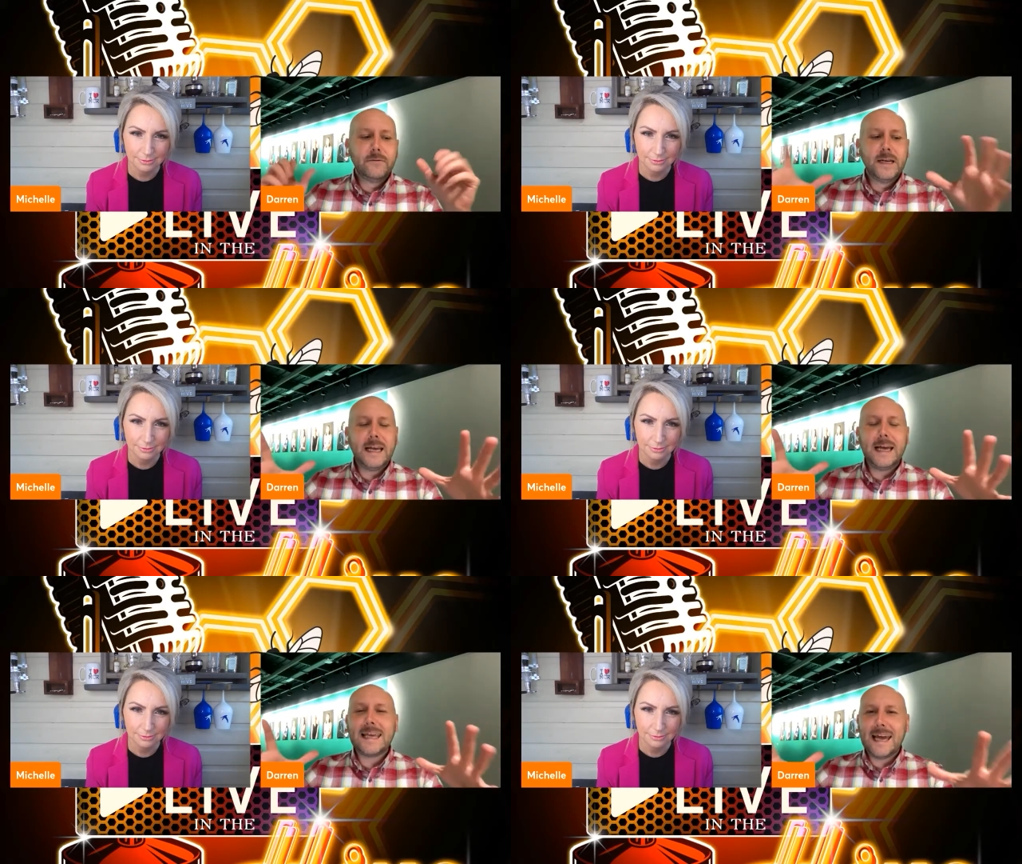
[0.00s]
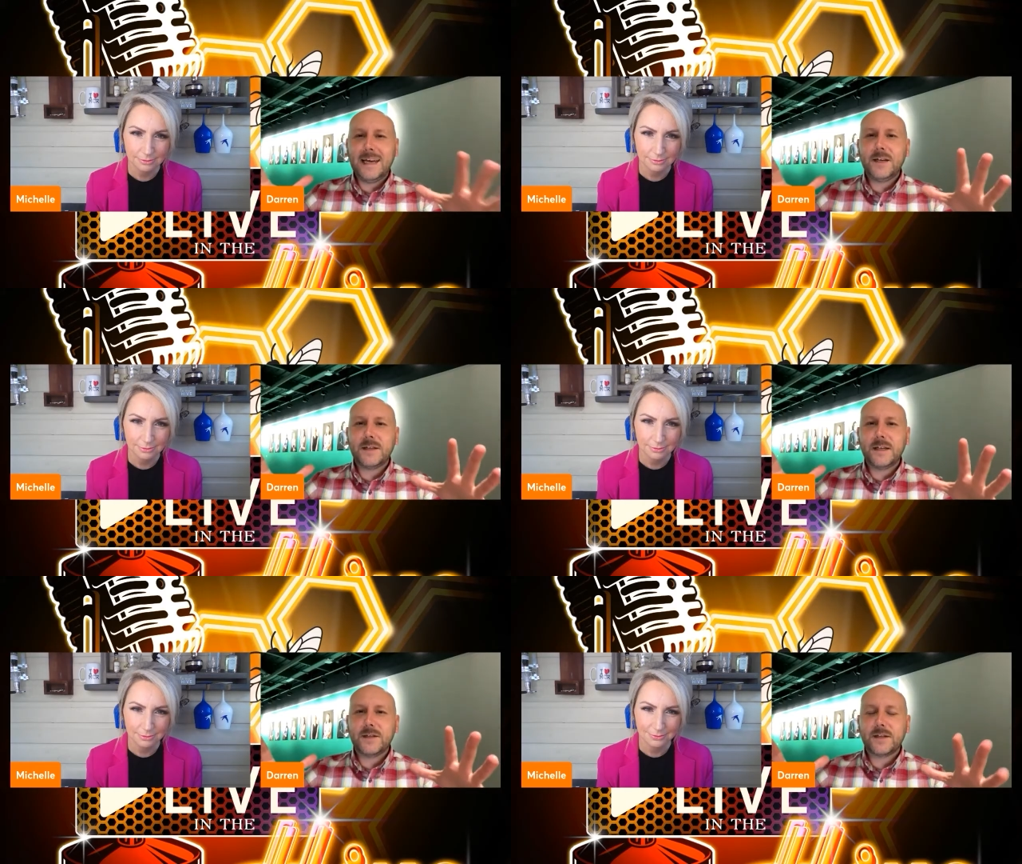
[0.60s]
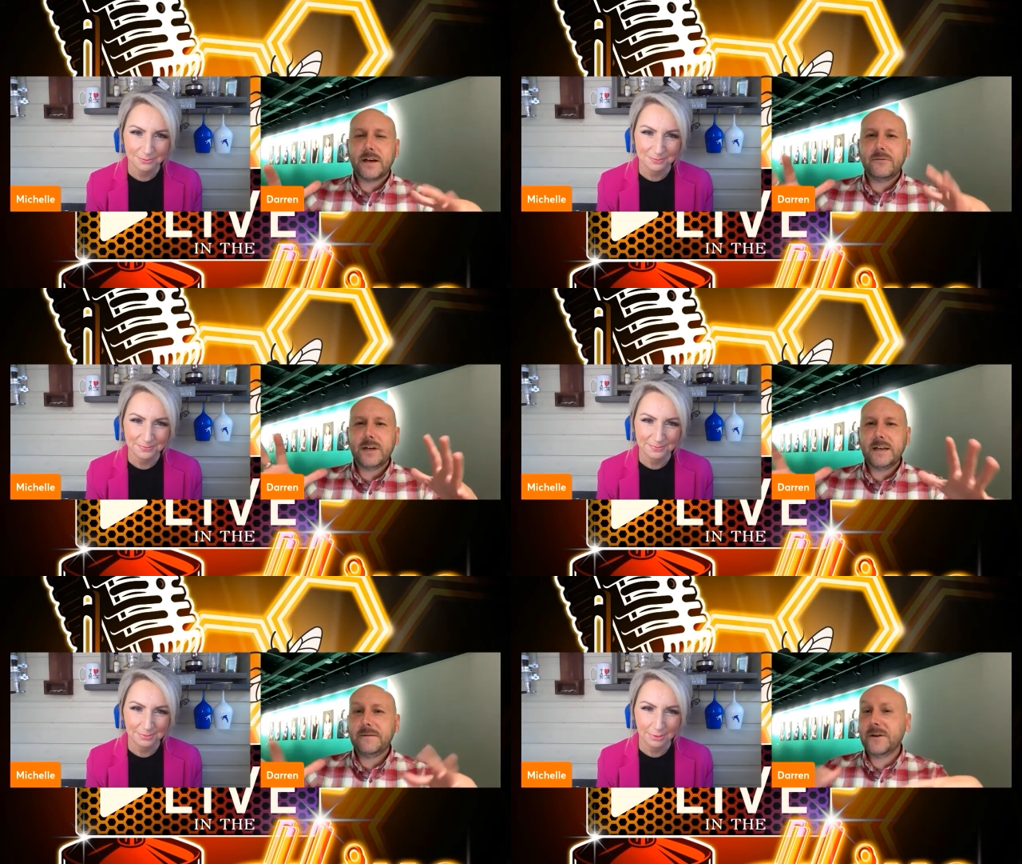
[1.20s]
Speaker 1: Really engaging show,
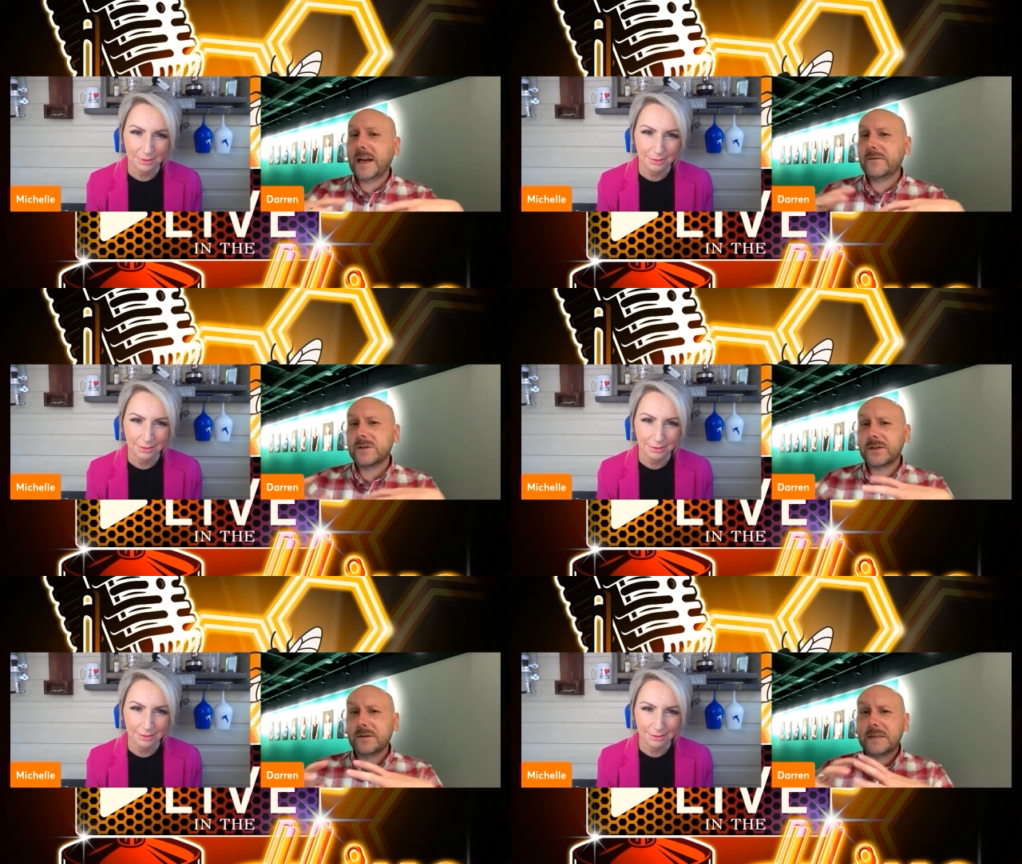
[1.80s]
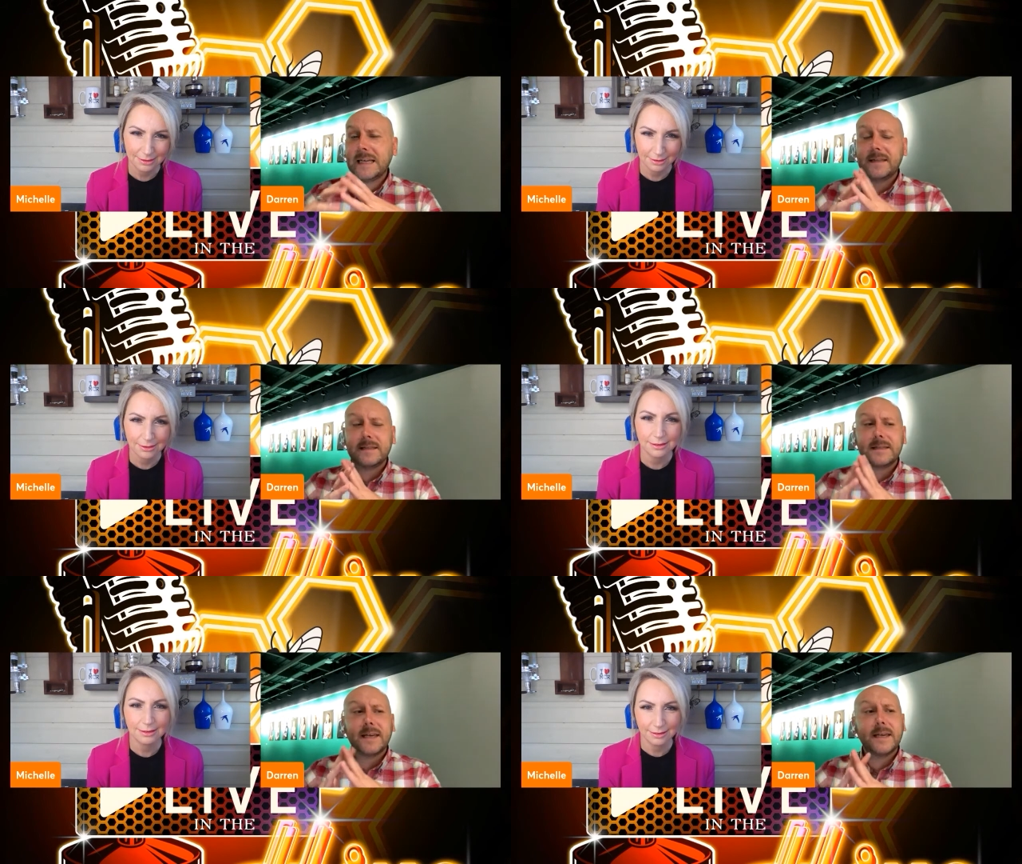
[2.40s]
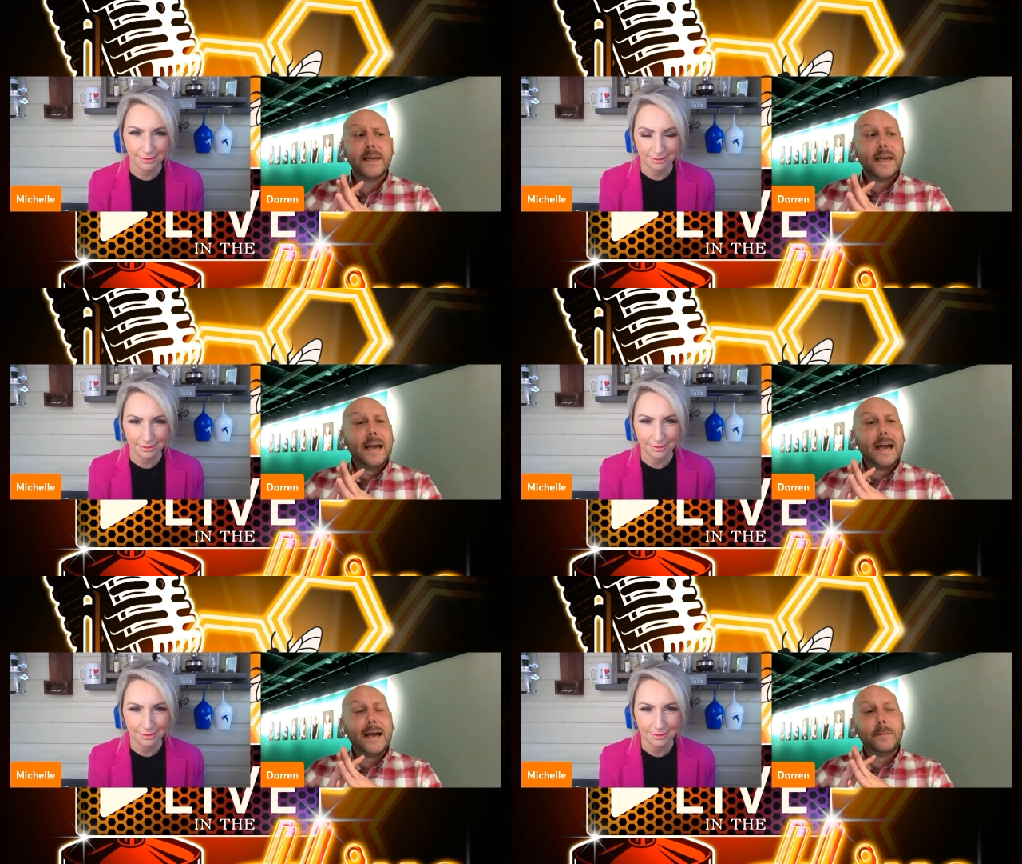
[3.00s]
really fun. Everyone's up dancing.
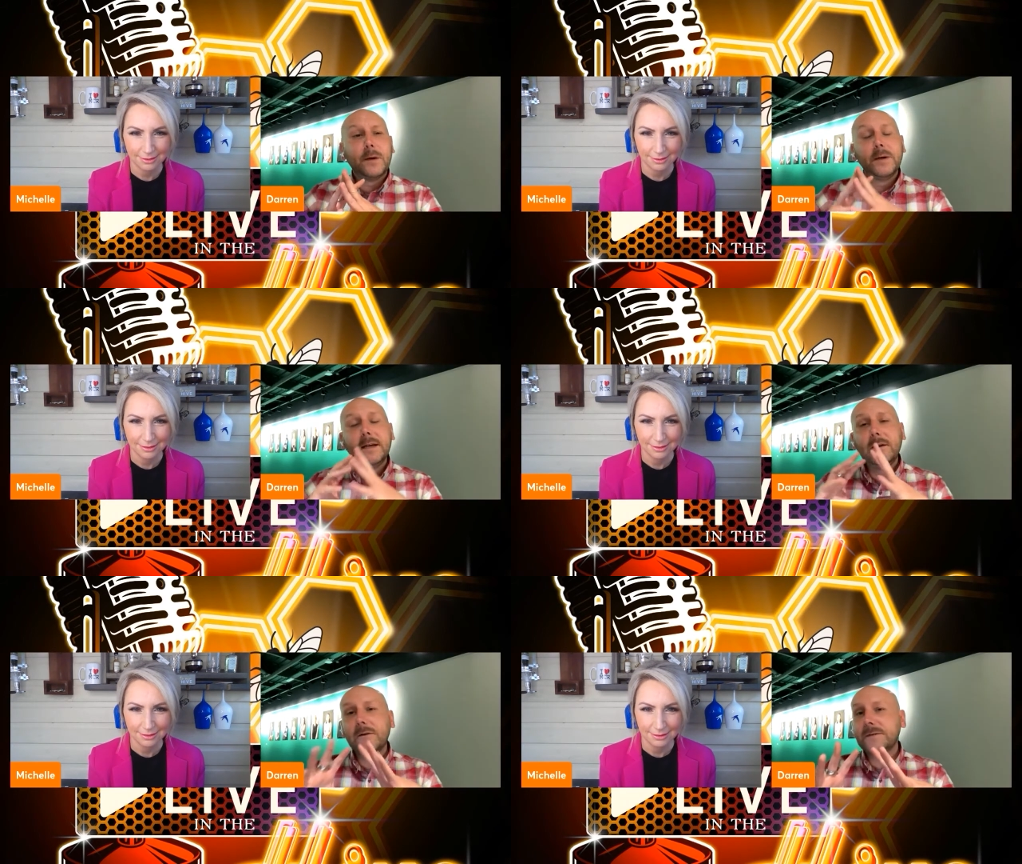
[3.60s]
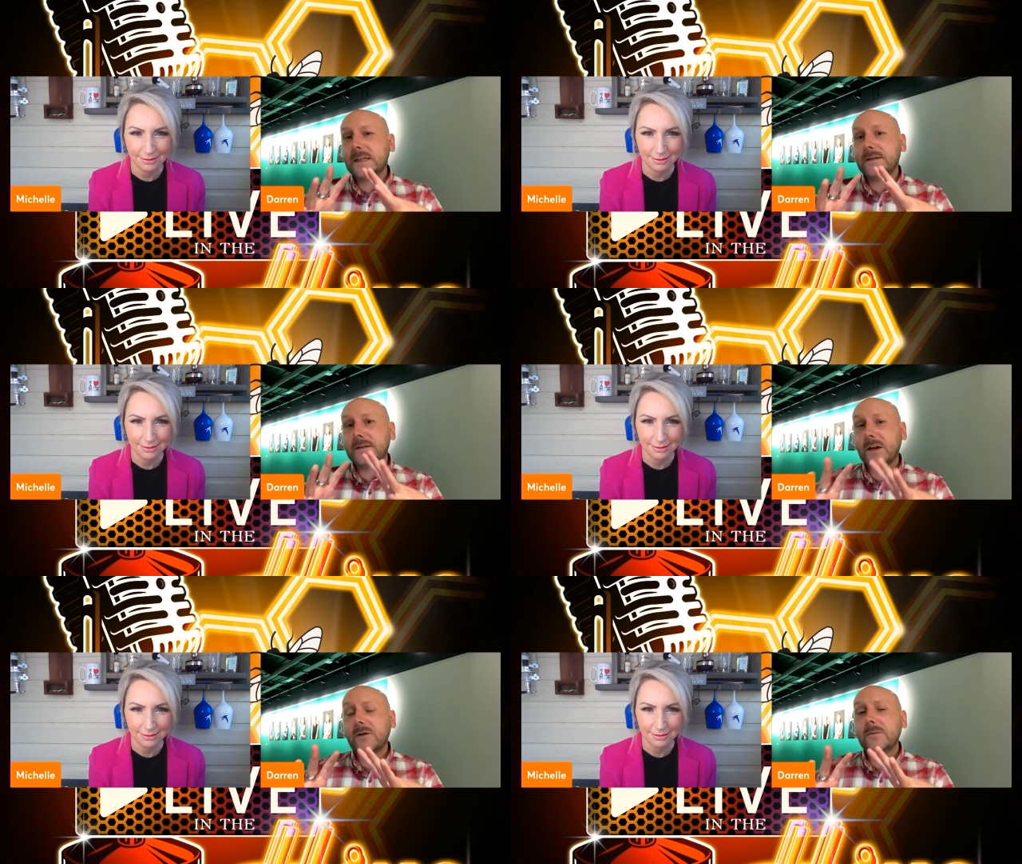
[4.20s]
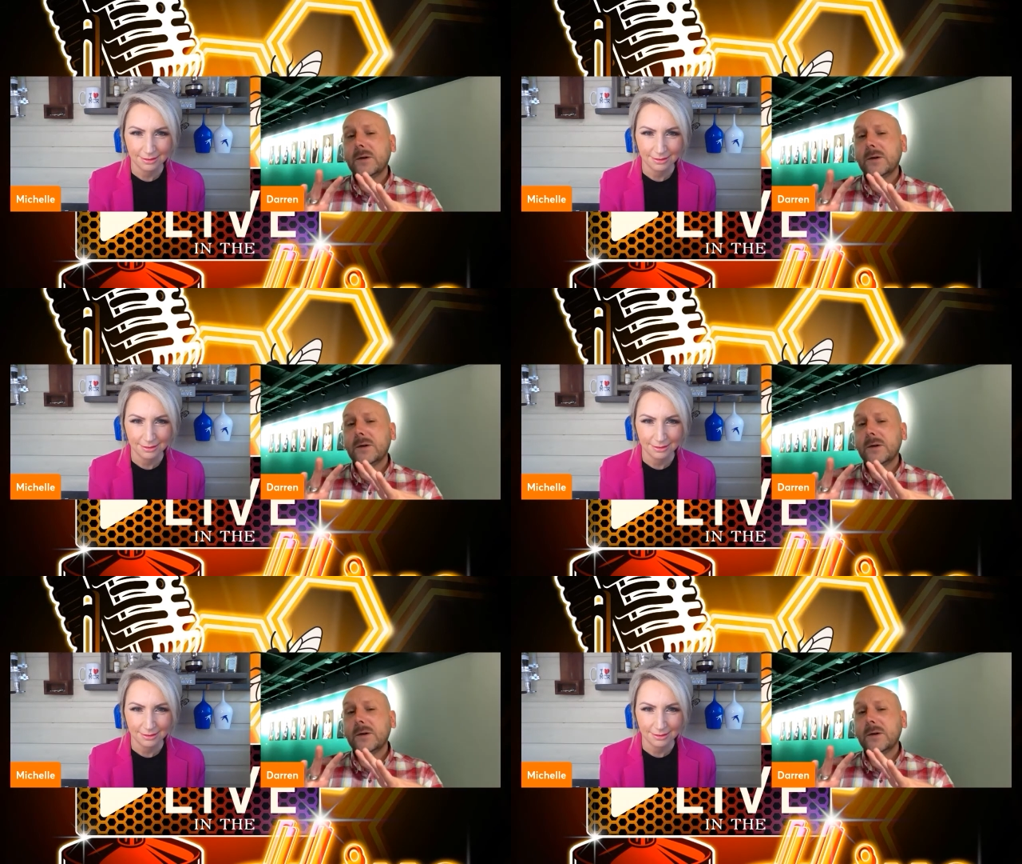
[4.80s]
Um, and we loved it so